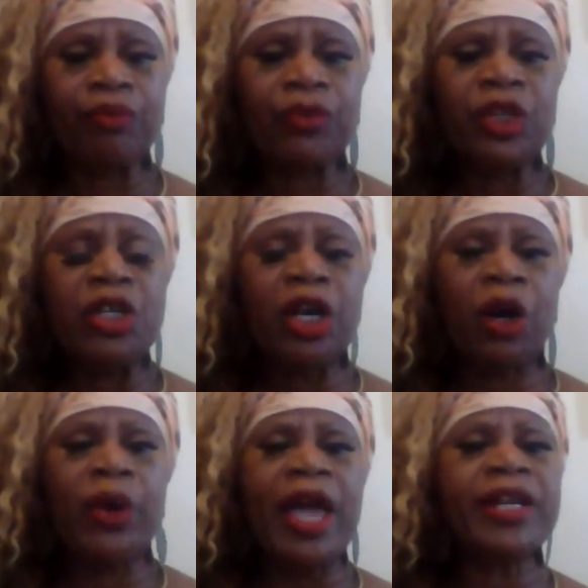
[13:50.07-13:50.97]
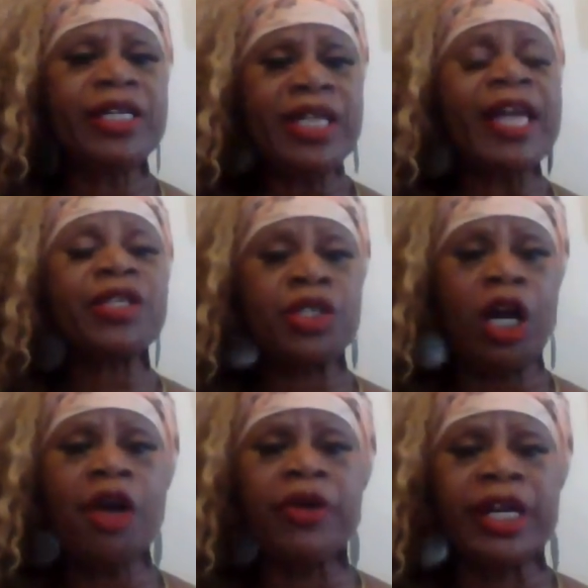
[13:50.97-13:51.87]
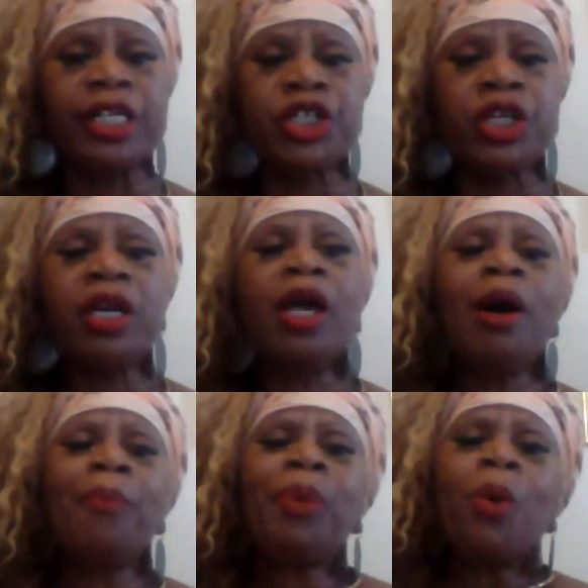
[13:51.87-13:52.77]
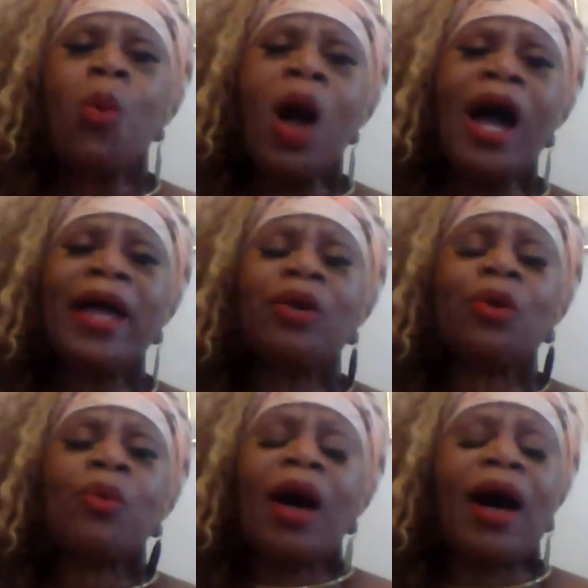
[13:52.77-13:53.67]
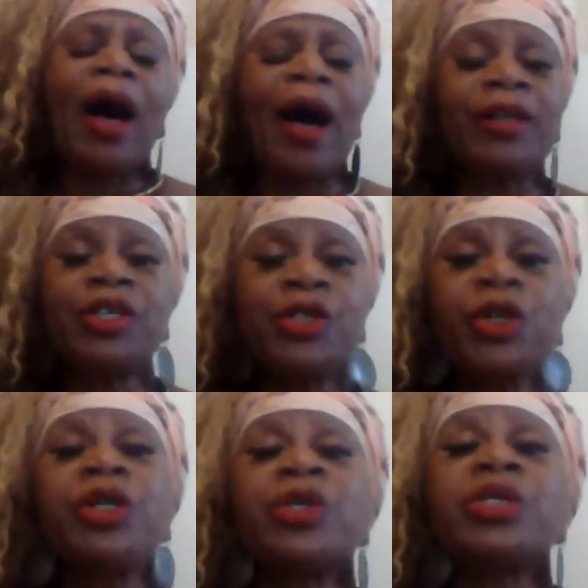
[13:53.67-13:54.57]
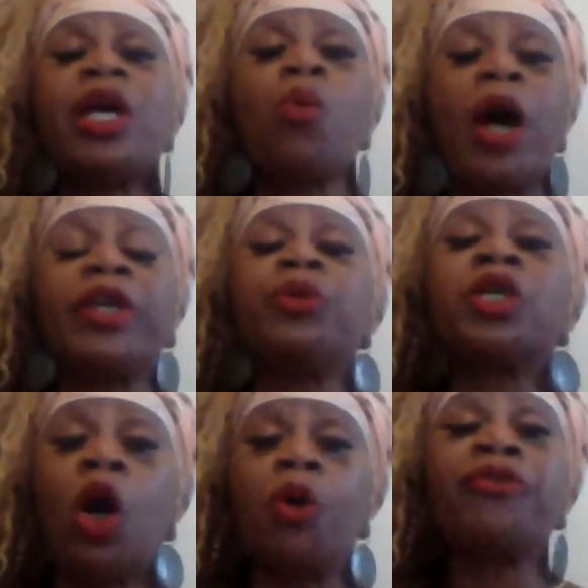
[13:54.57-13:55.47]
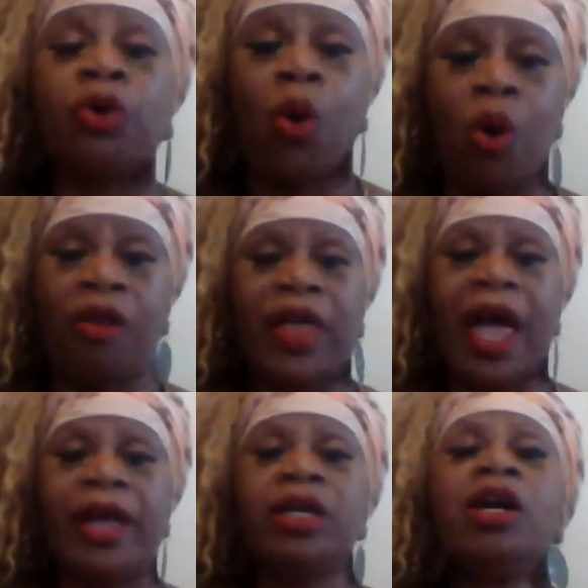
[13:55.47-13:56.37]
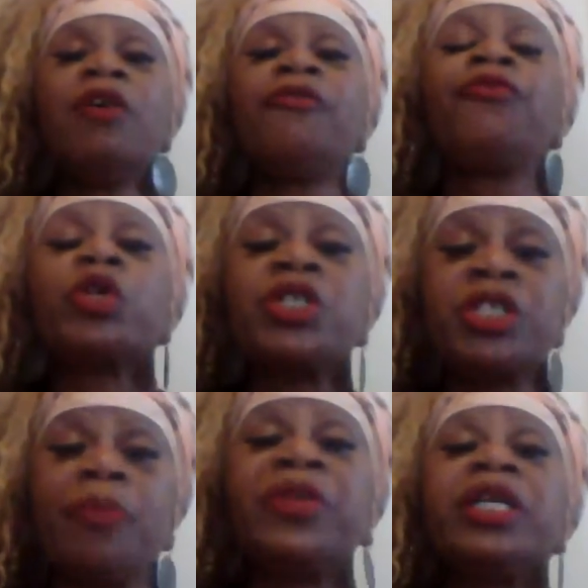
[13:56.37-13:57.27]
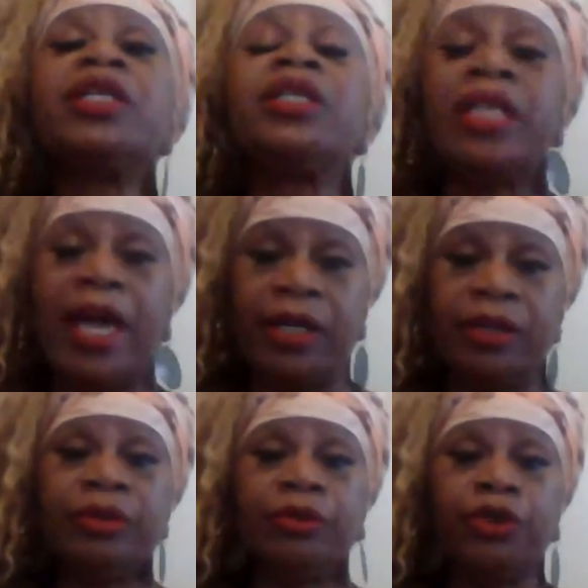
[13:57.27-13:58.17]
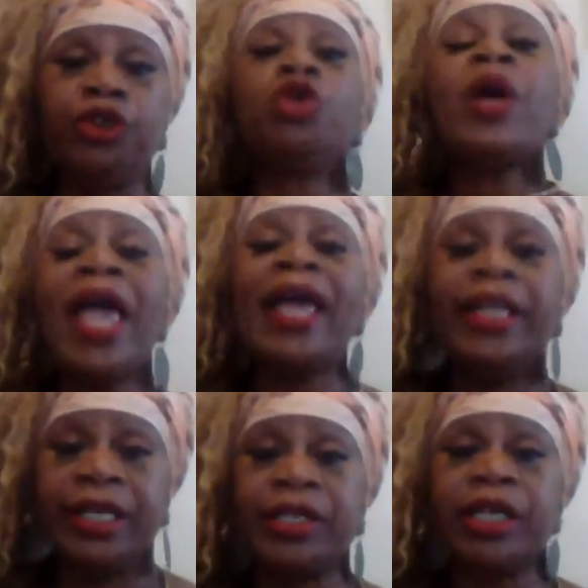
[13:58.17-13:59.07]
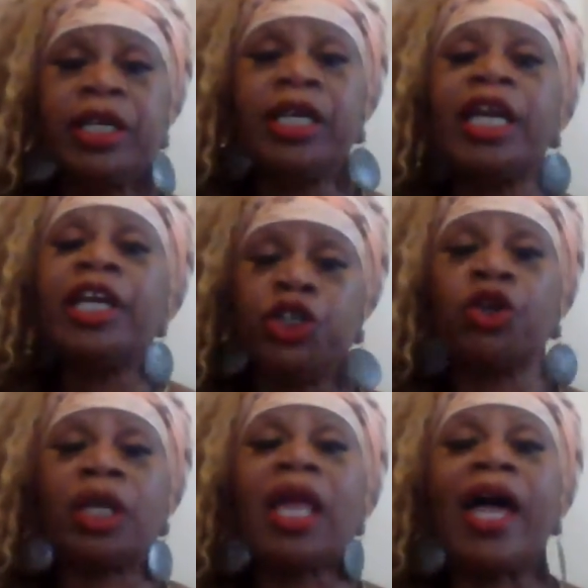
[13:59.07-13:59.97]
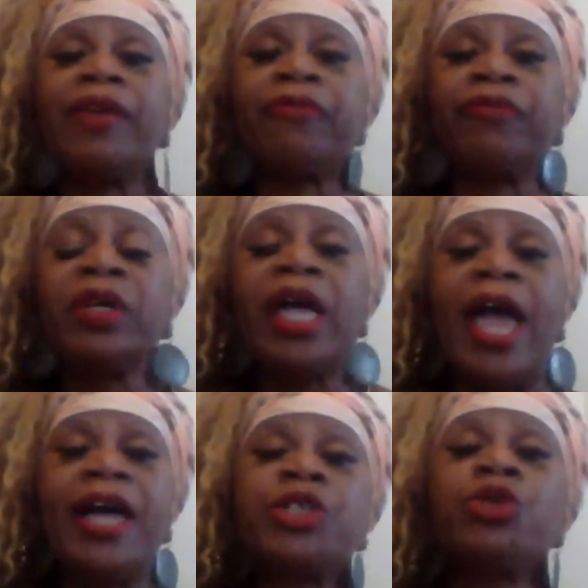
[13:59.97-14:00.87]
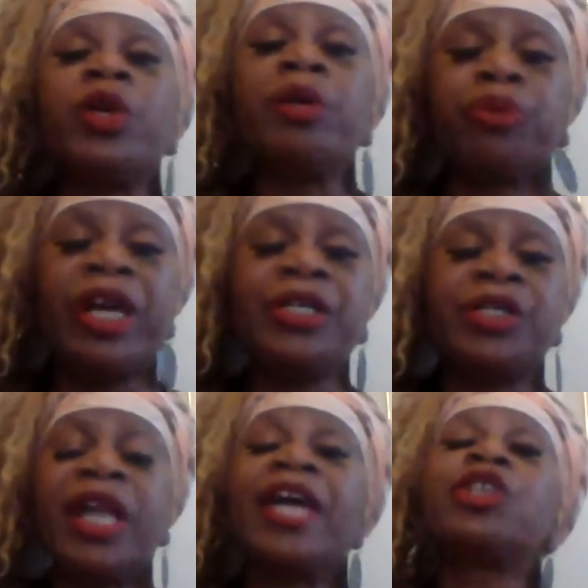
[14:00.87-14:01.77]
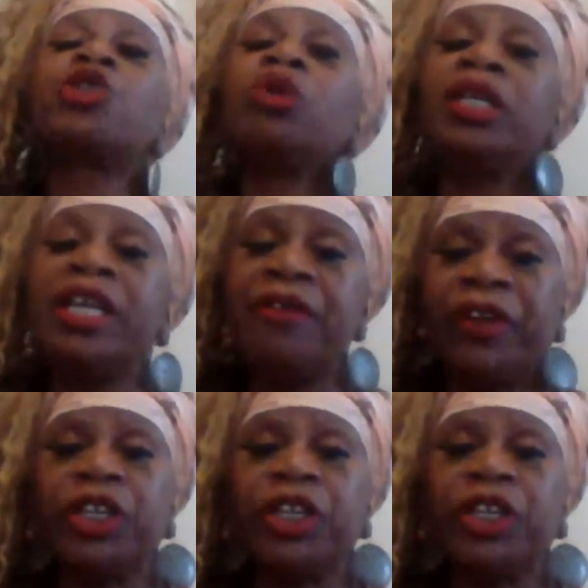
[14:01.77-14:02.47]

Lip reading: and it takes courage. But why? I just don't understand why you would go through all that for something that you hated in your life, and to embrace it and to live it